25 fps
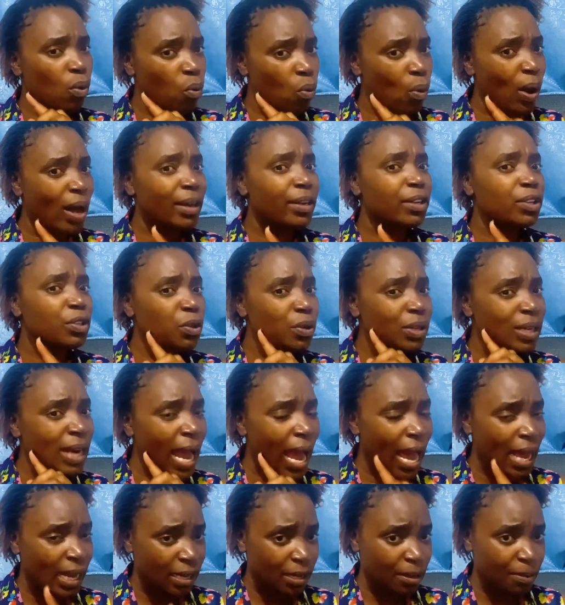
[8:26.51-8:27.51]
coalition
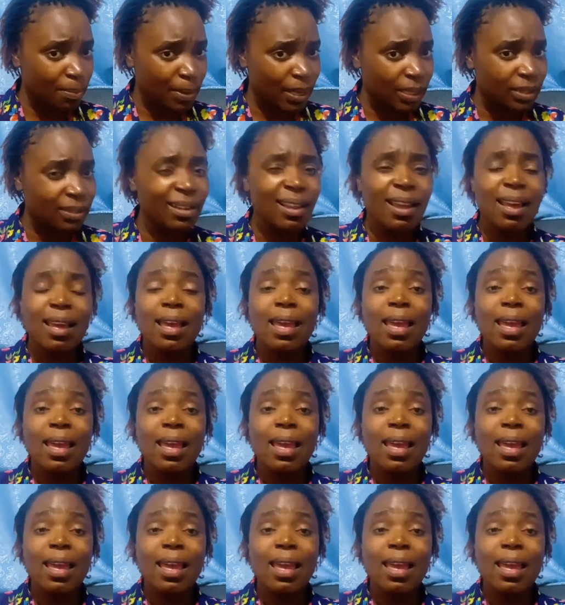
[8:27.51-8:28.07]
agreement.